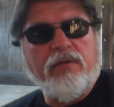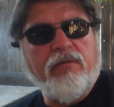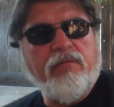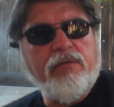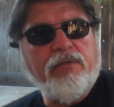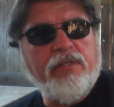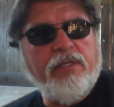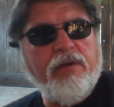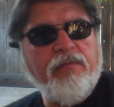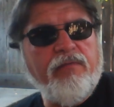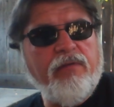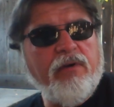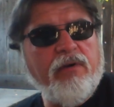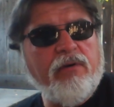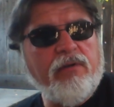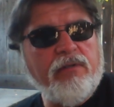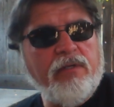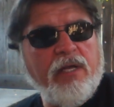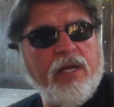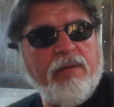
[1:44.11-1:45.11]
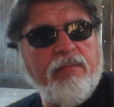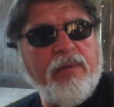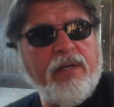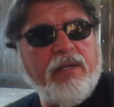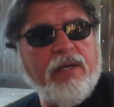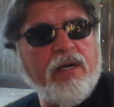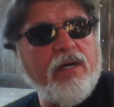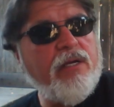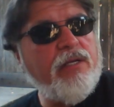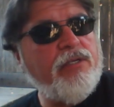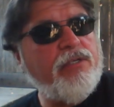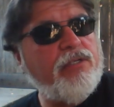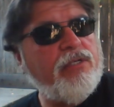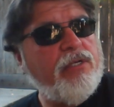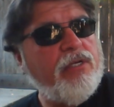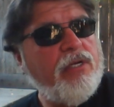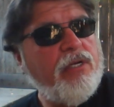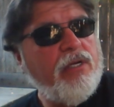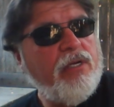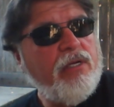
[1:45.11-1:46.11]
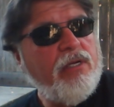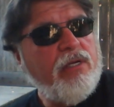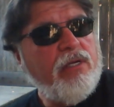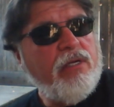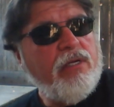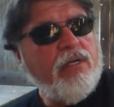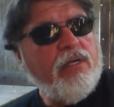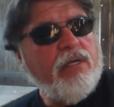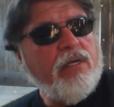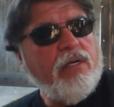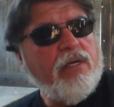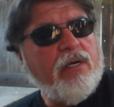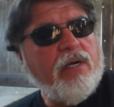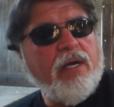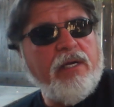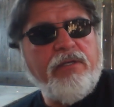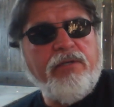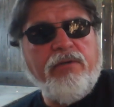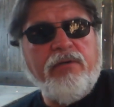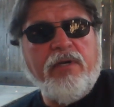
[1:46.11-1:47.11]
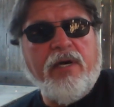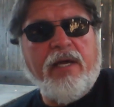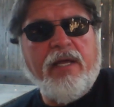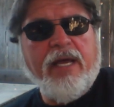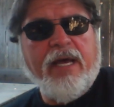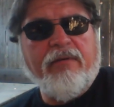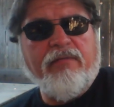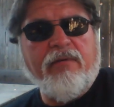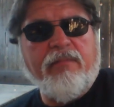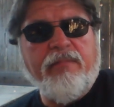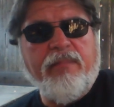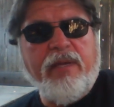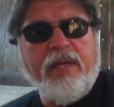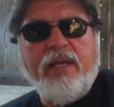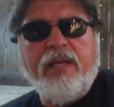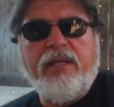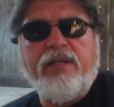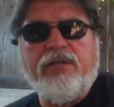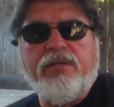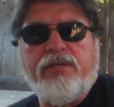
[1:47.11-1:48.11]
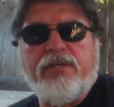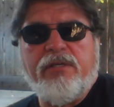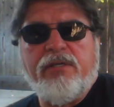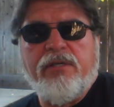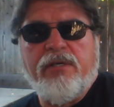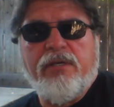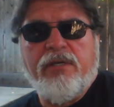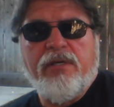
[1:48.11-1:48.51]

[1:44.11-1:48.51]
It was difficult not because I do not have a means